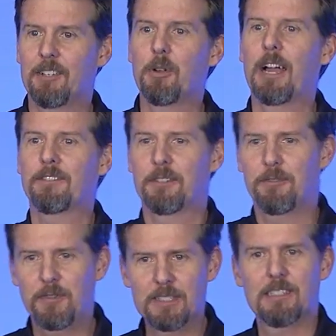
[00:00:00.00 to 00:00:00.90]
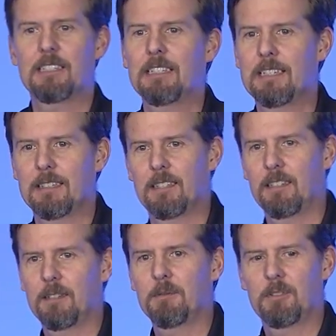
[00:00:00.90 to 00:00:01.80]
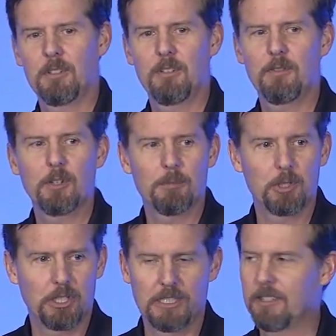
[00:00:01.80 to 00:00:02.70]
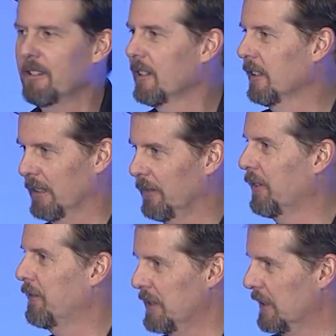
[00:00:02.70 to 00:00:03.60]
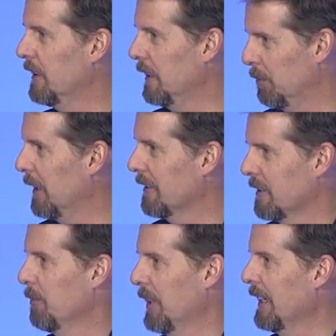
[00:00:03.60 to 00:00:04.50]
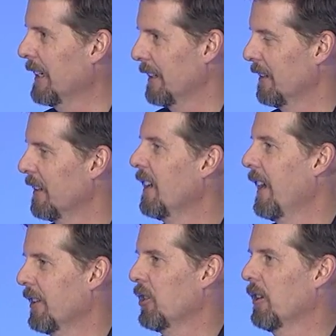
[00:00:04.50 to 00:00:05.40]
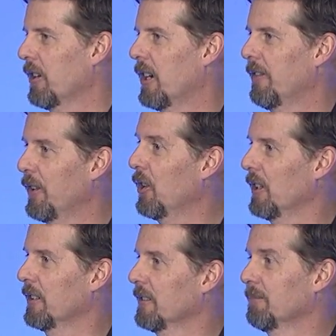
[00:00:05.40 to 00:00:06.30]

You have to physically get to the, to the voting machine, and you have to physically plug something in and turn it off and on.